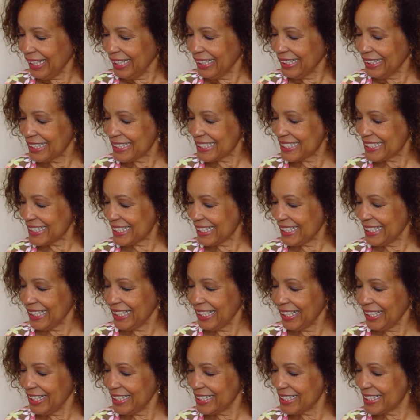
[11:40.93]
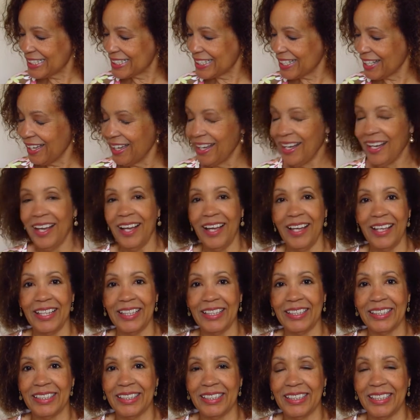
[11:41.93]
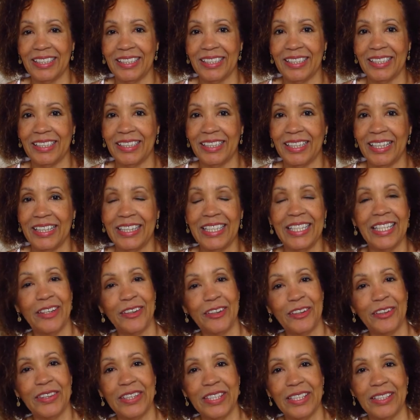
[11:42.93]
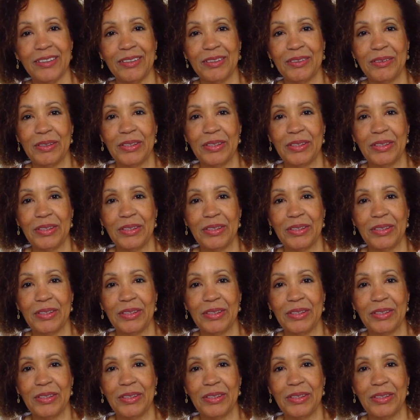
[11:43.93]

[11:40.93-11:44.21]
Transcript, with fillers: let's see, it's uh, the other thing,